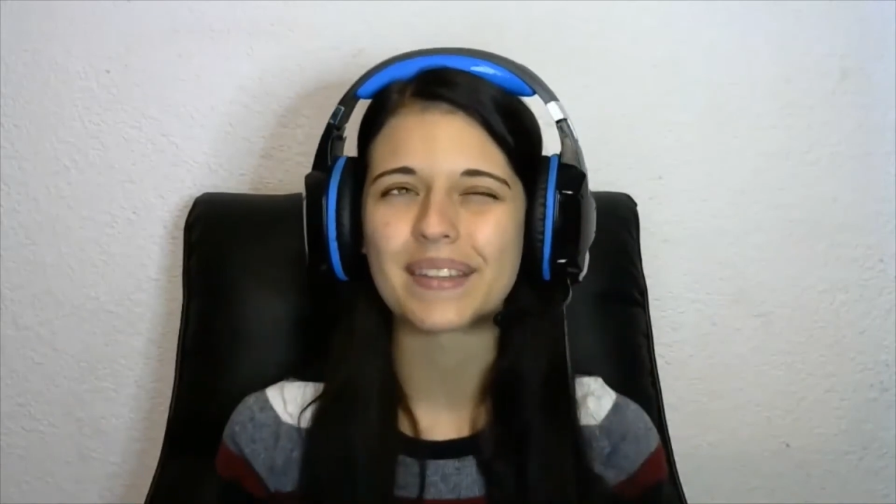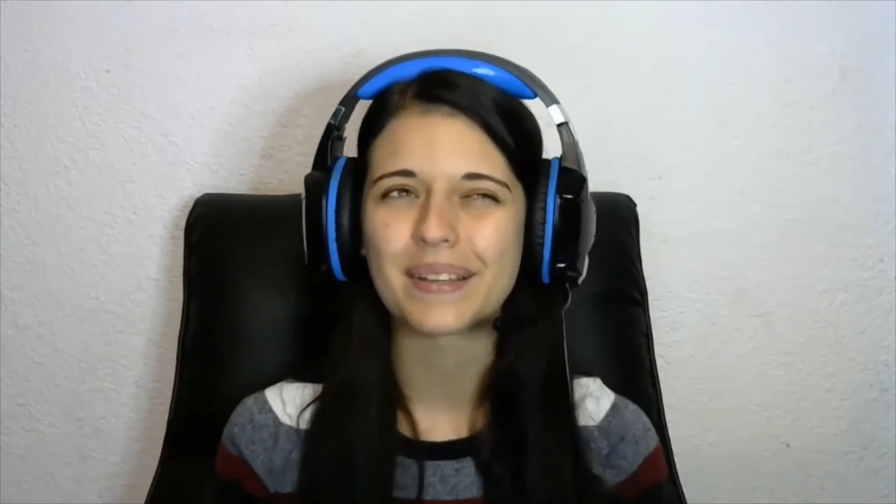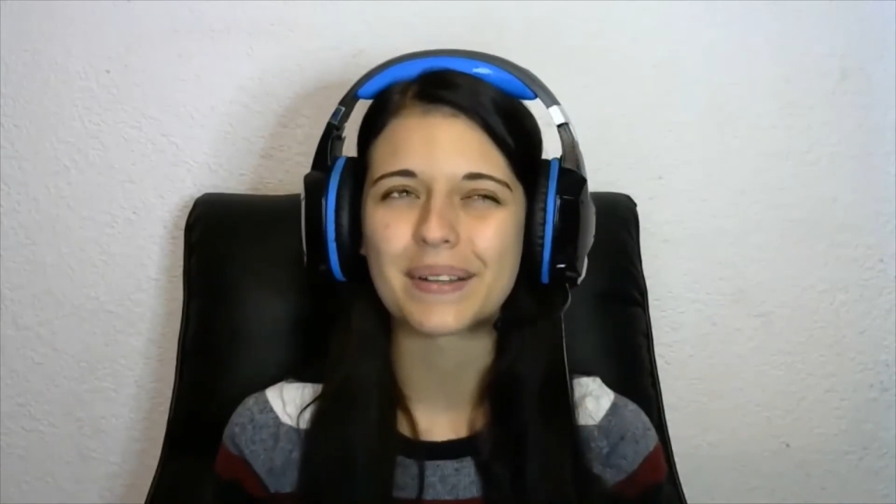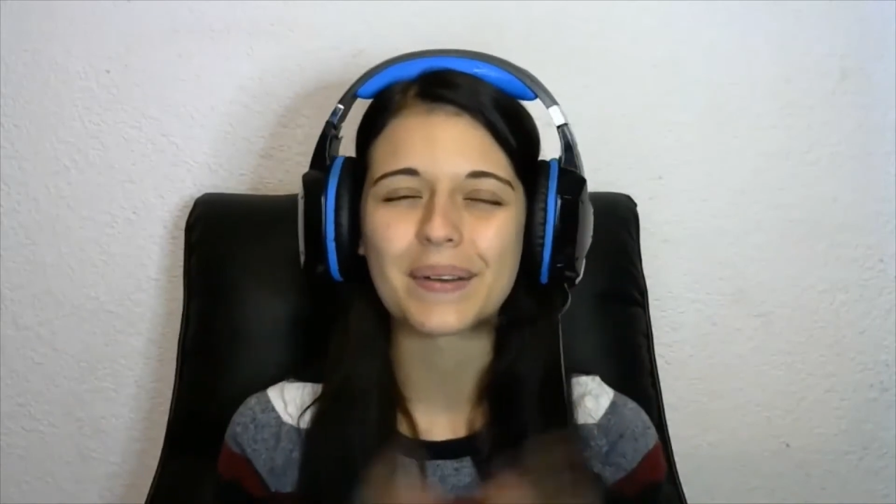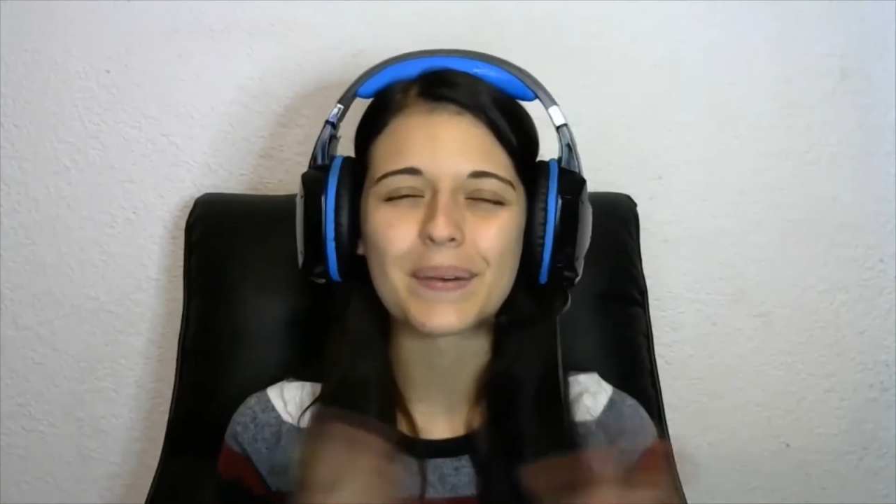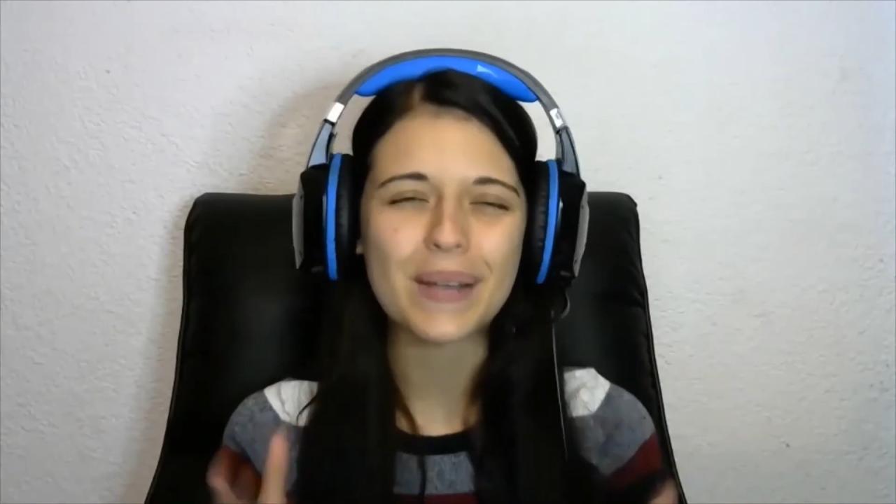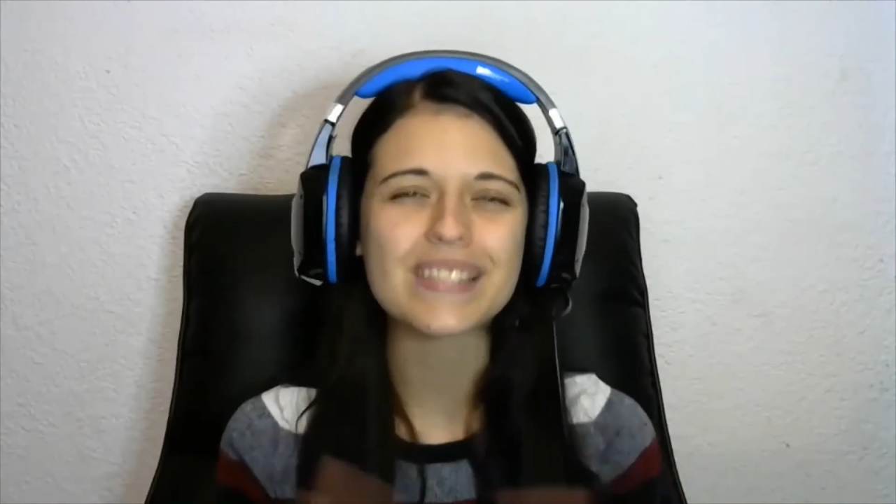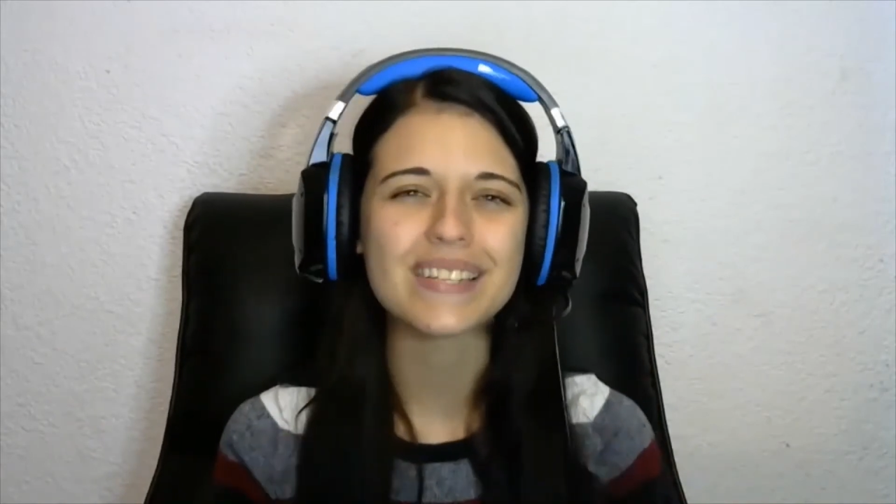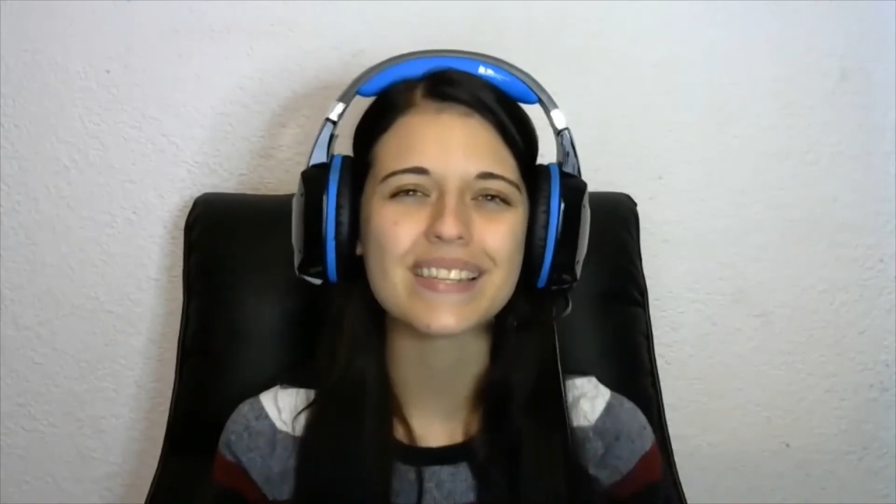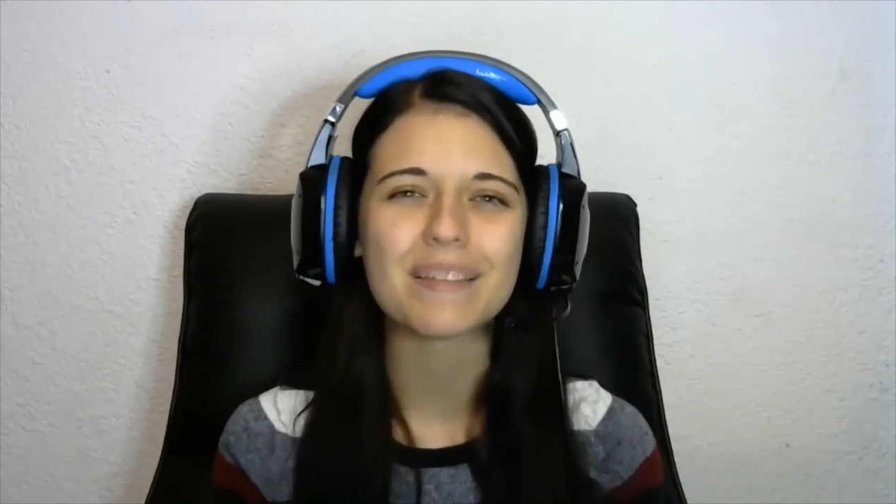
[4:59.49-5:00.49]
the
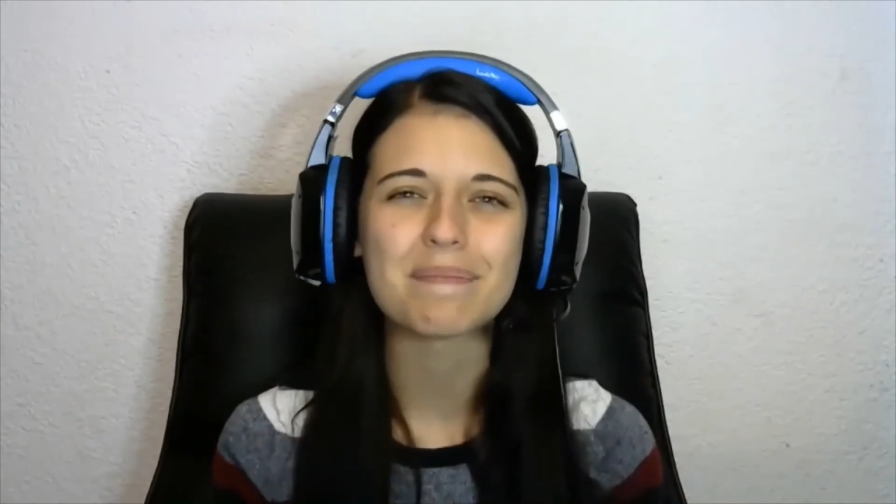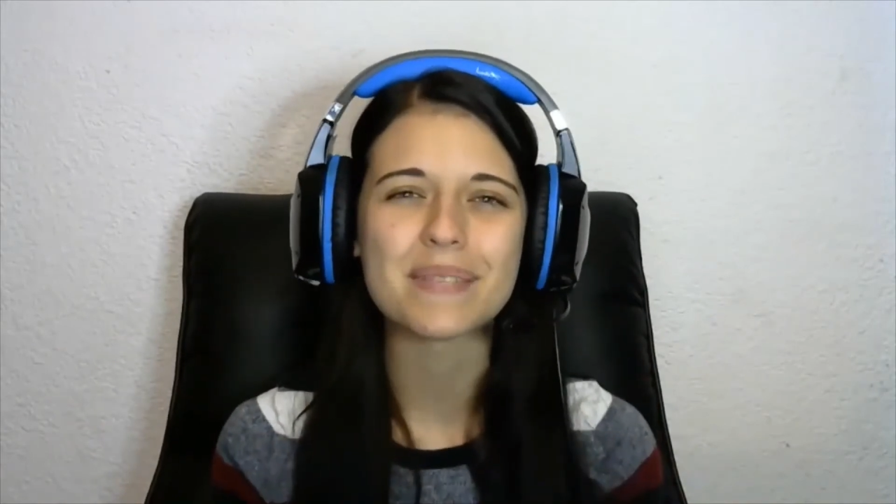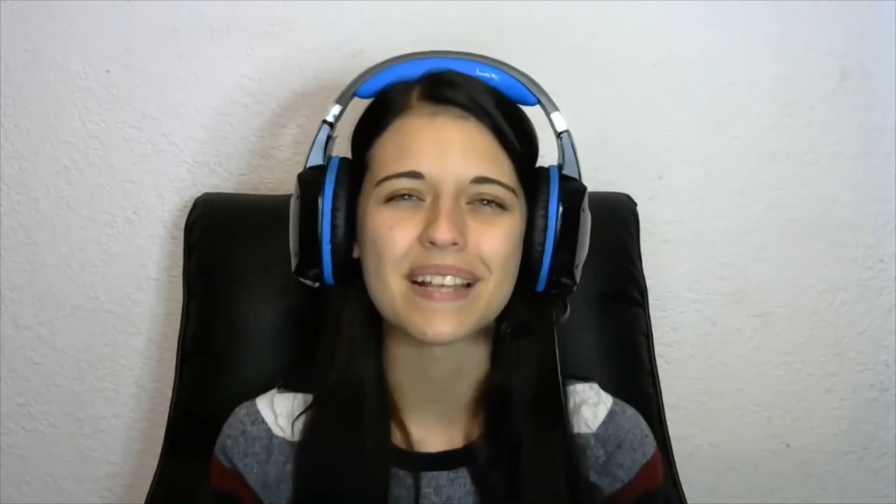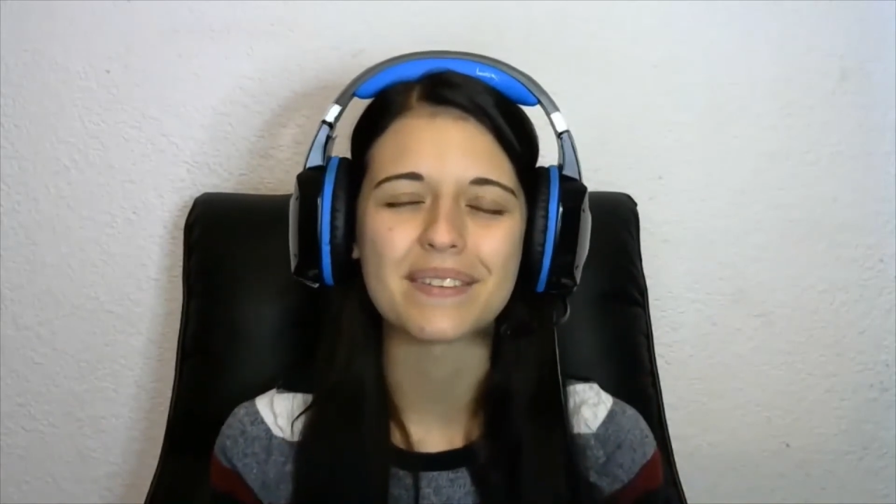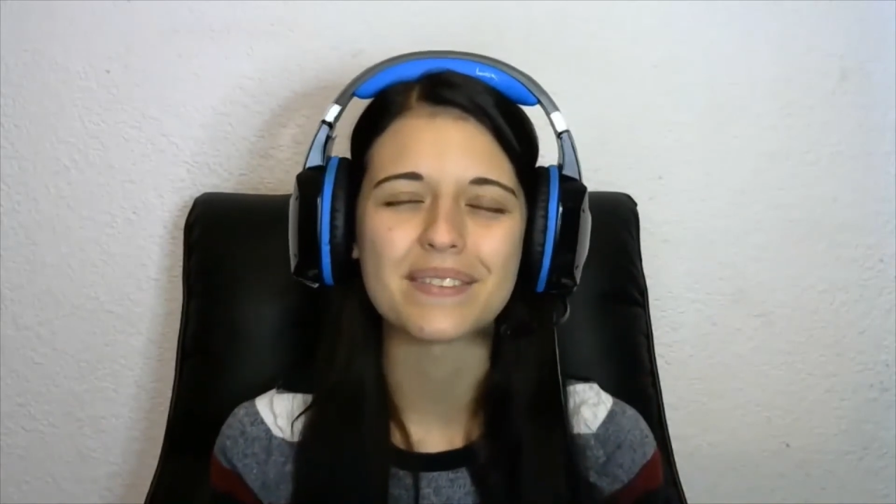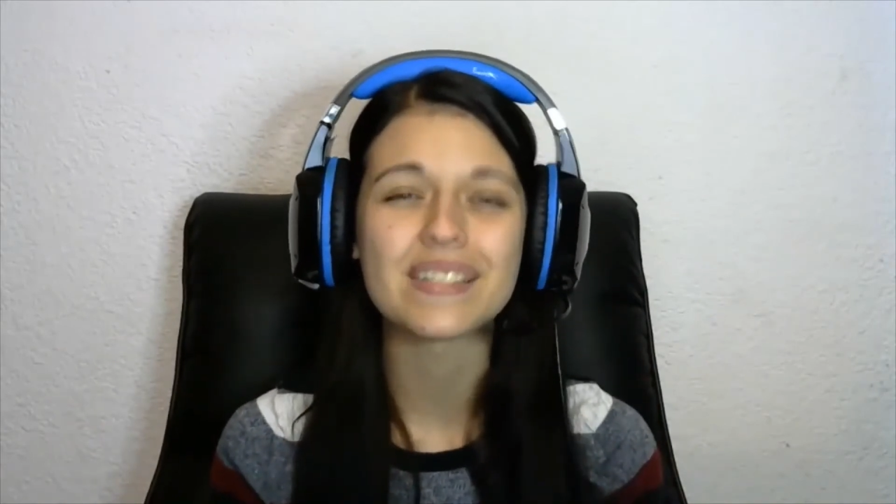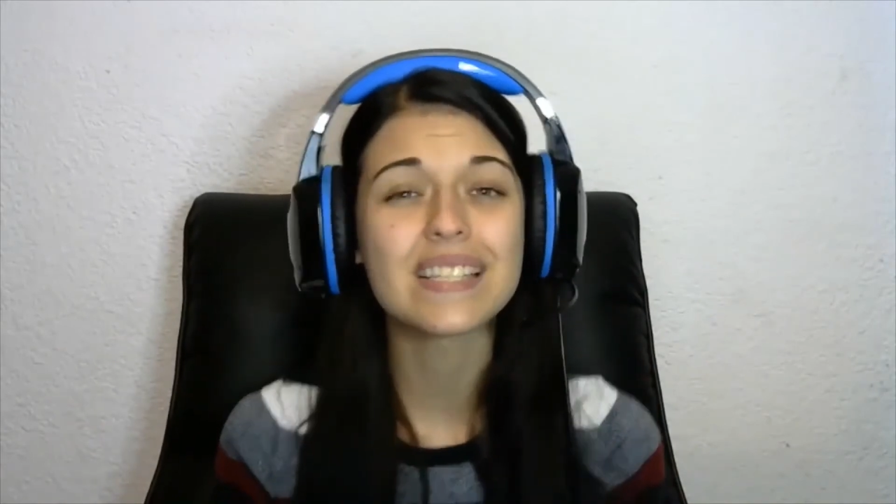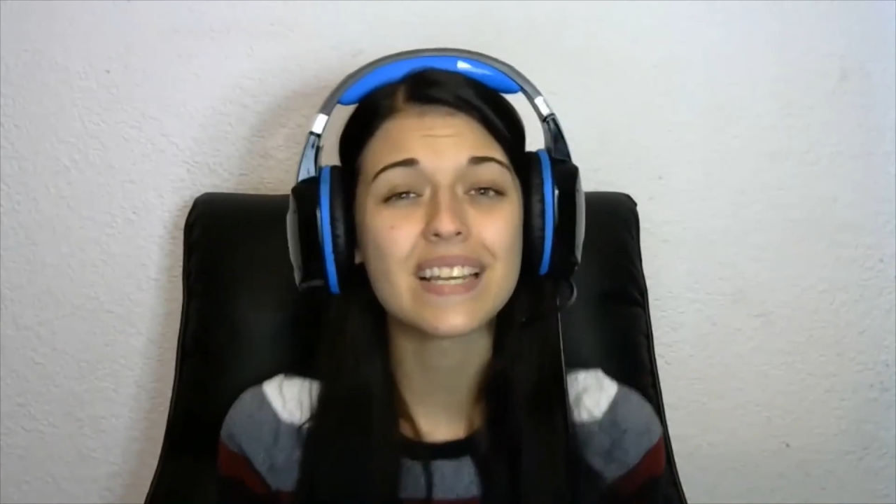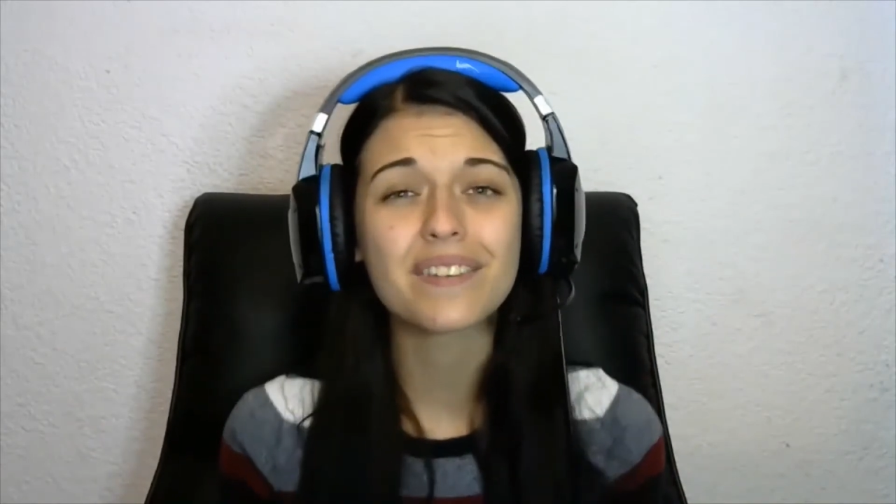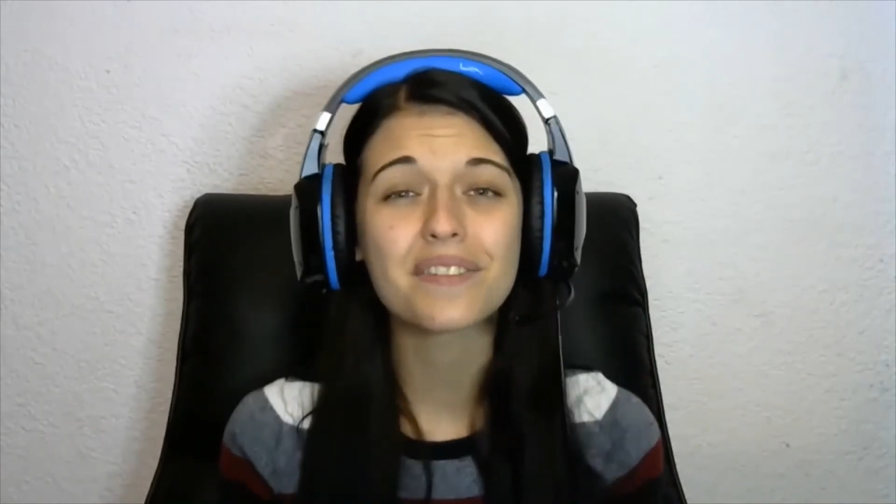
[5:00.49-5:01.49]
question themselves instead